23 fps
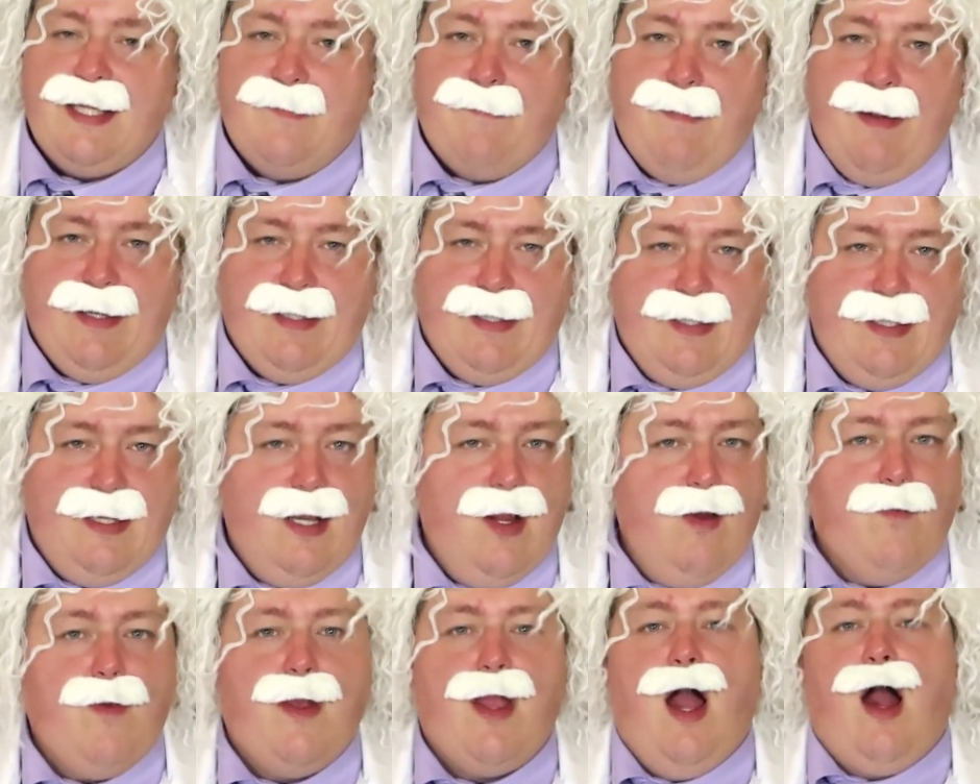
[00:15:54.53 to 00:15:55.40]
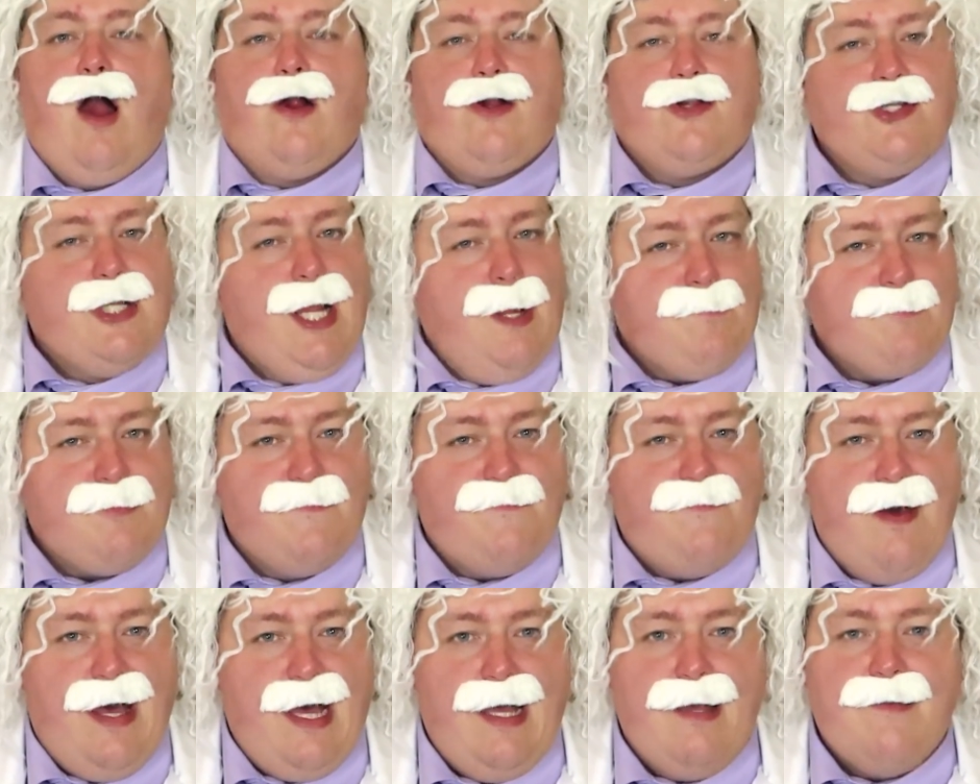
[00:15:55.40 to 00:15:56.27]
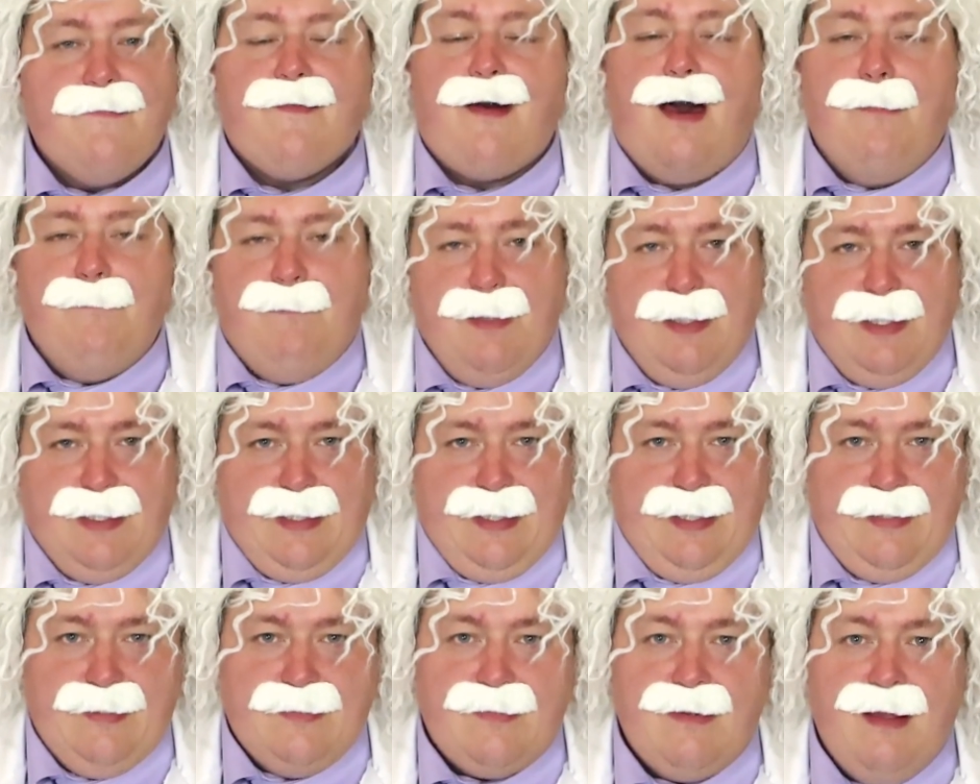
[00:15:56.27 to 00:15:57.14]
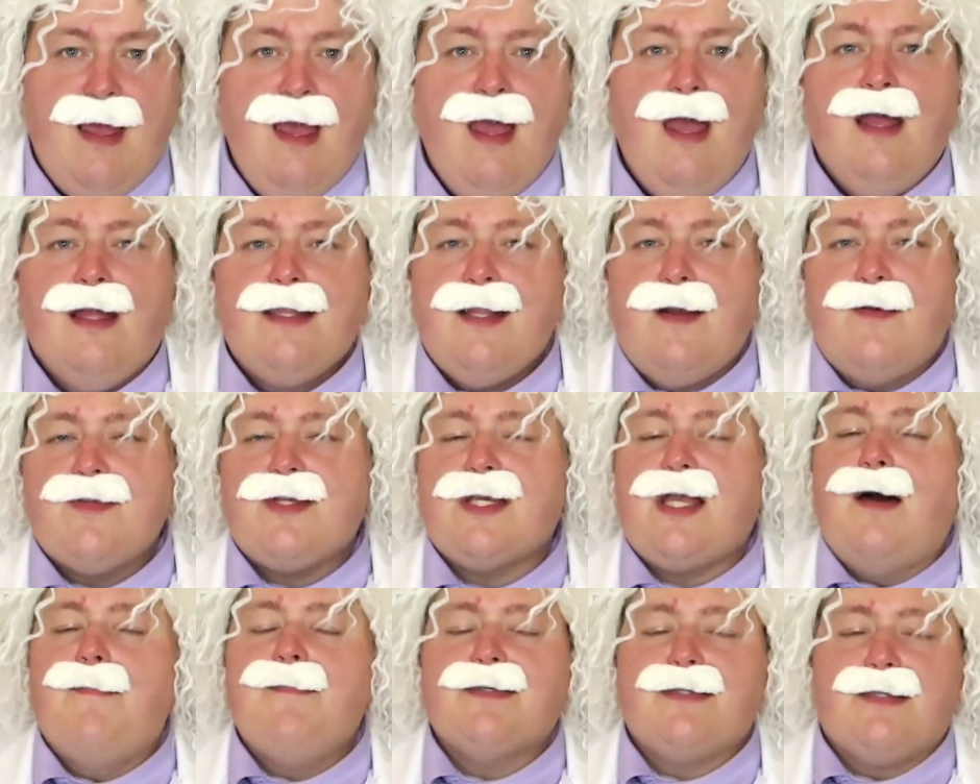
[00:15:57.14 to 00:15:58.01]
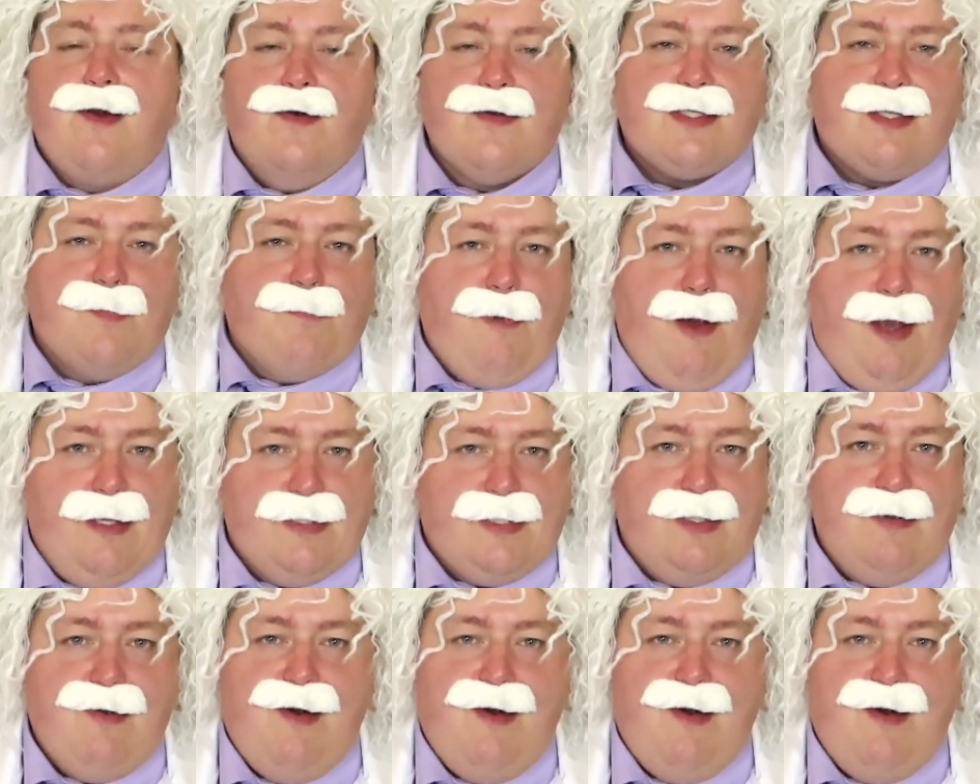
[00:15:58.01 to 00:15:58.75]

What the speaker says: made it. Here we are, Chapter 5, Abilities. Now it should come as no surprise to you